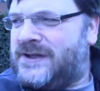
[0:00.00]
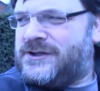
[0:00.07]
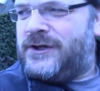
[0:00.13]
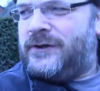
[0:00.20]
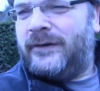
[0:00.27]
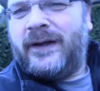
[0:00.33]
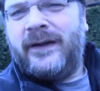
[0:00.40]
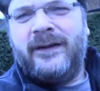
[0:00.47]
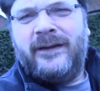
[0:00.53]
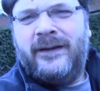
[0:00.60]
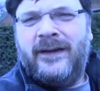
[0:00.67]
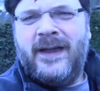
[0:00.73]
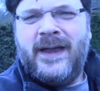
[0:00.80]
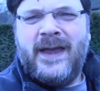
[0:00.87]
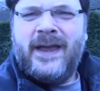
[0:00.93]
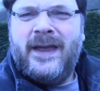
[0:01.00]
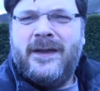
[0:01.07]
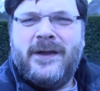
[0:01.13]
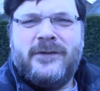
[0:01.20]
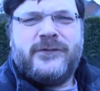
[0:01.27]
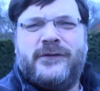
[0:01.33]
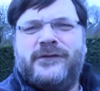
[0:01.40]
sure
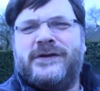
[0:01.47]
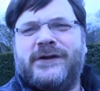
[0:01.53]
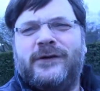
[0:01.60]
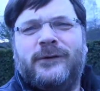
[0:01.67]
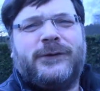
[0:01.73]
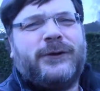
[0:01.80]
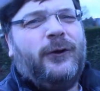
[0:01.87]
of the result,